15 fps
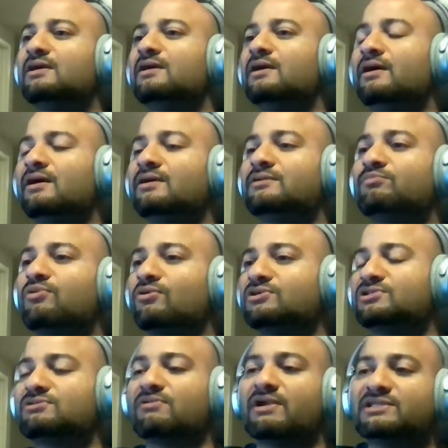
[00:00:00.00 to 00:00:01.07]

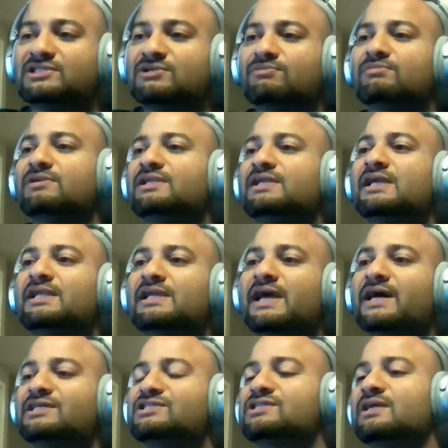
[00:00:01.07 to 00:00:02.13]
Postgres. So it
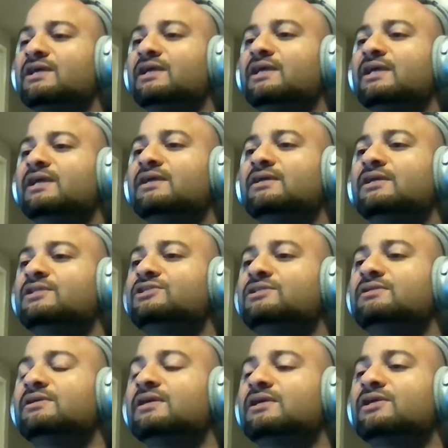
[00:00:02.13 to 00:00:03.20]
has a
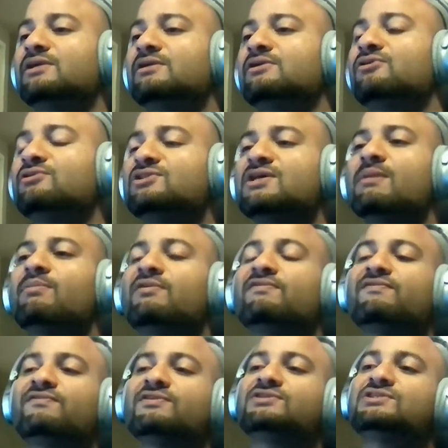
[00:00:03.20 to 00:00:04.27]
good number
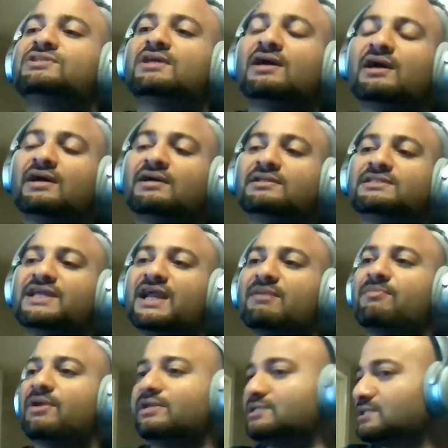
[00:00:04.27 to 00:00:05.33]
of
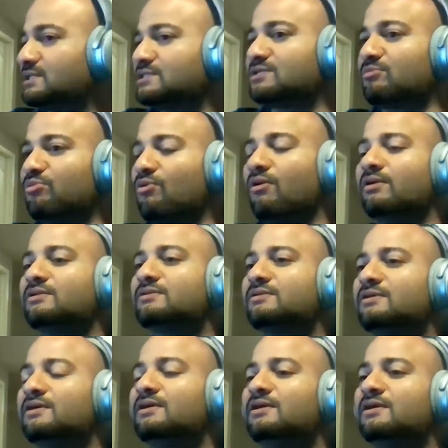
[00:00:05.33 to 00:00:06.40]
database support.
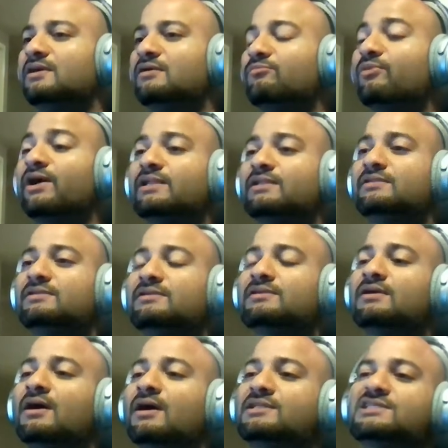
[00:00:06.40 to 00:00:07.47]
But
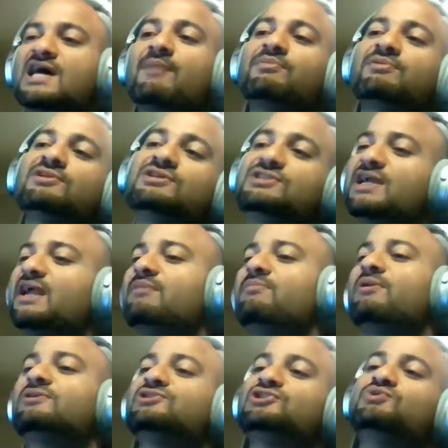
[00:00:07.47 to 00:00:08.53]
on top of these
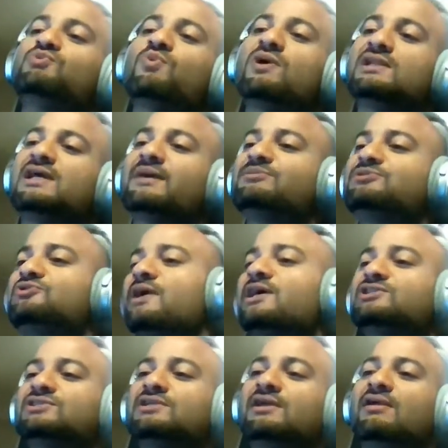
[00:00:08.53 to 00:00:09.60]
databases, you want an
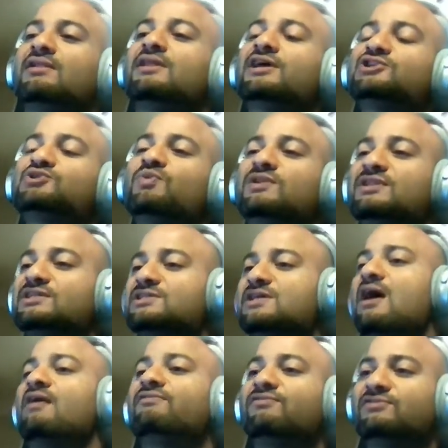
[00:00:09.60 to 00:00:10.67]
abstraction layer, and that's what this
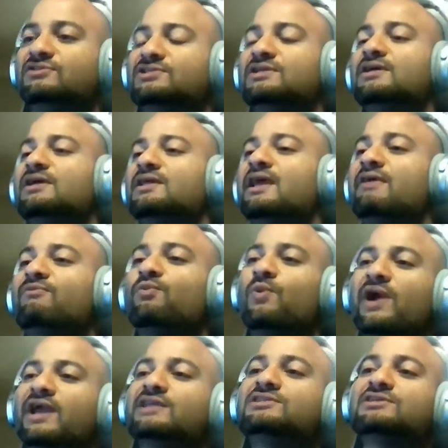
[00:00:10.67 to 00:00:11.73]
offers, a
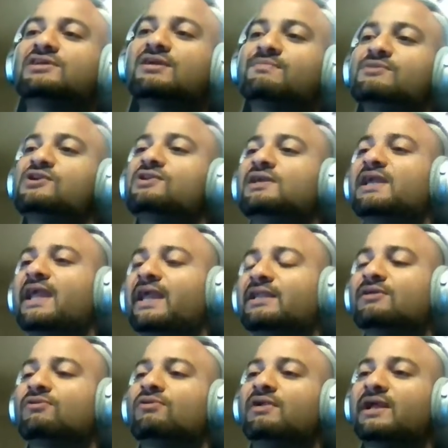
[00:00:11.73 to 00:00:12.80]
way to communicate
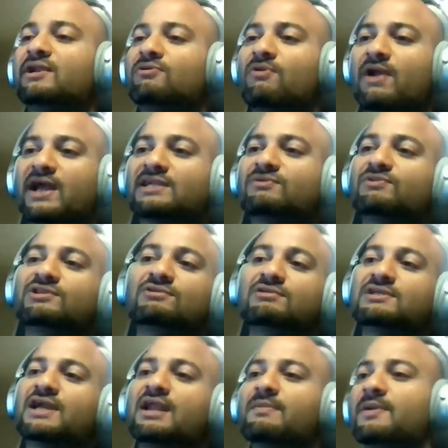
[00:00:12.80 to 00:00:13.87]
or interact with
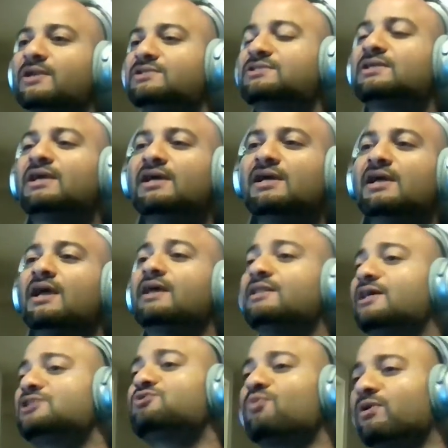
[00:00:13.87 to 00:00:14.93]
your database. And
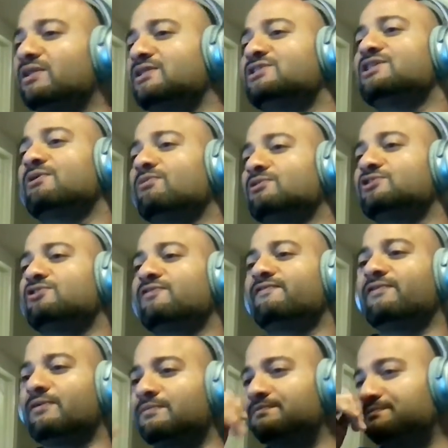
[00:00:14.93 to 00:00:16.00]
that's what SQL
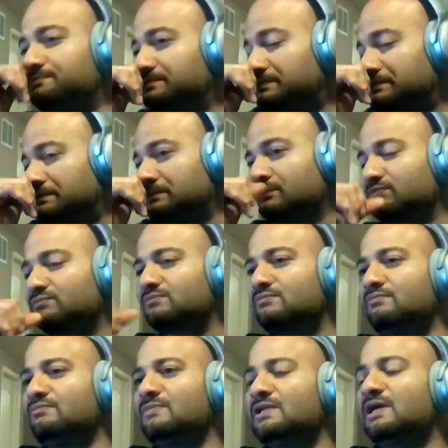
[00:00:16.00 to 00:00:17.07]
Server,
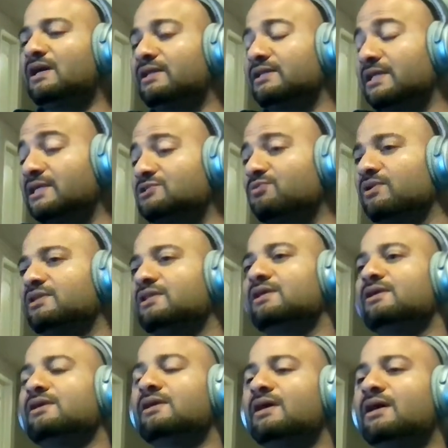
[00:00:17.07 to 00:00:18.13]
that's what
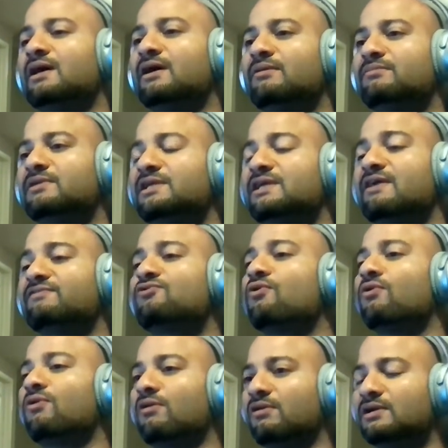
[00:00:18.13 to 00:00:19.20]
the EF
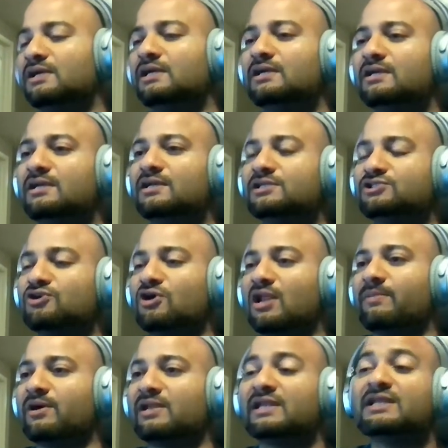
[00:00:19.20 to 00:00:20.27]
Core is all
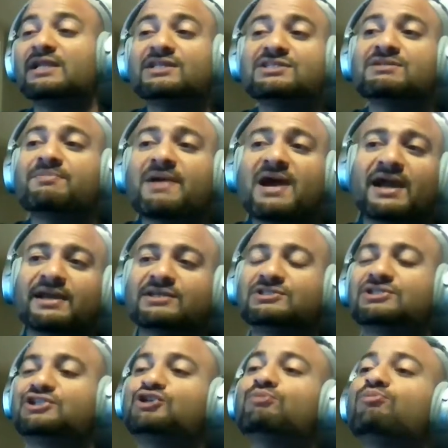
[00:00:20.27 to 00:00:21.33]
about. And it is a package,
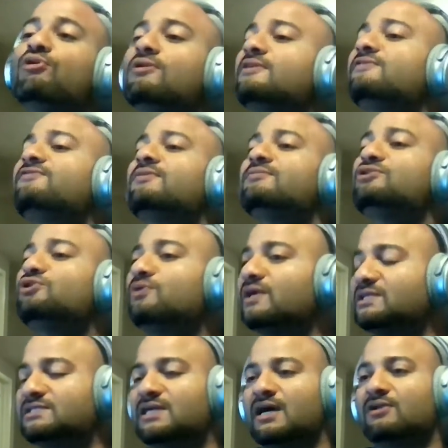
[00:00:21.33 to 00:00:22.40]
and you pull it from
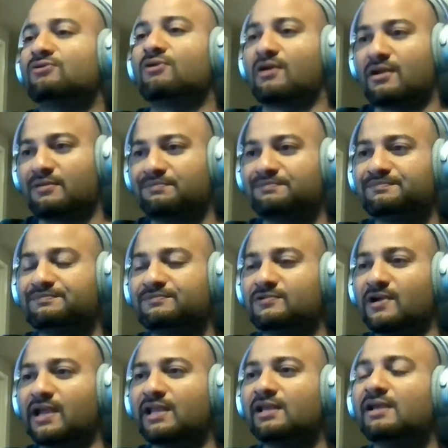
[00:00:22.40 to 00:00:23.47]
Nuget.org,
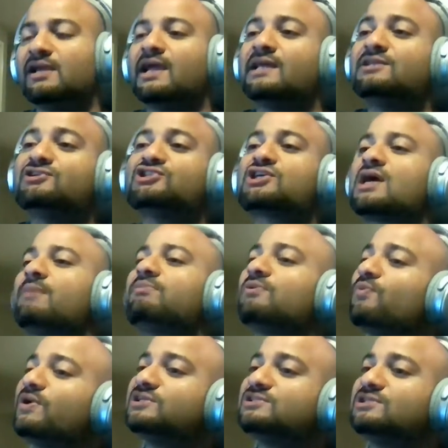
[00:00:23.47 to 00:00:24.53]
right? And there's a couple
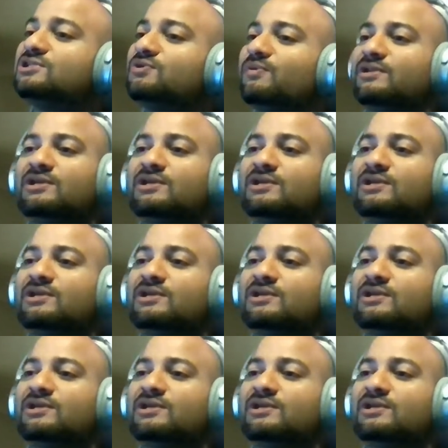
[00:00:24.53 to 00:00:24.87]
of ways to do it.